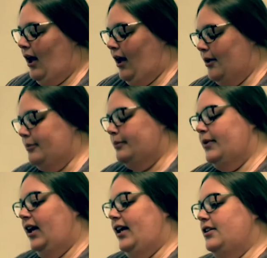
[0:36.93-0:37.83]
Um,
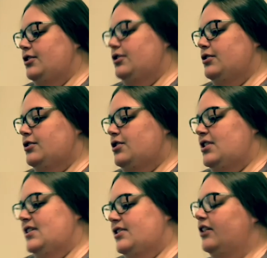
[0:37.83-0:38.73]
but
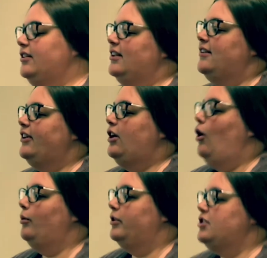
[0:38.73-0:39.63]
she's currently living in
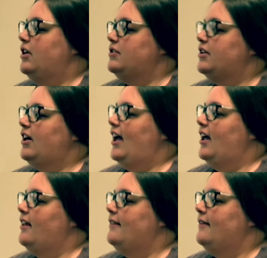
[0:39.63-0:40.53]
a homeless shelter,
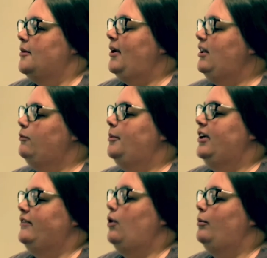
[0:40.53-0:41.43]
and the main
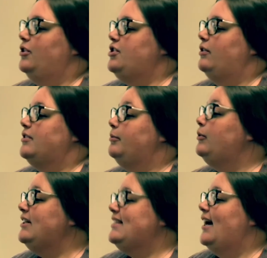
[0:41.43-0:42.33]
woman of the homeless shelter
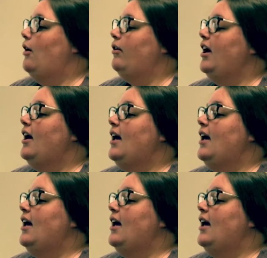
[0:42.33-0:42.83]
points out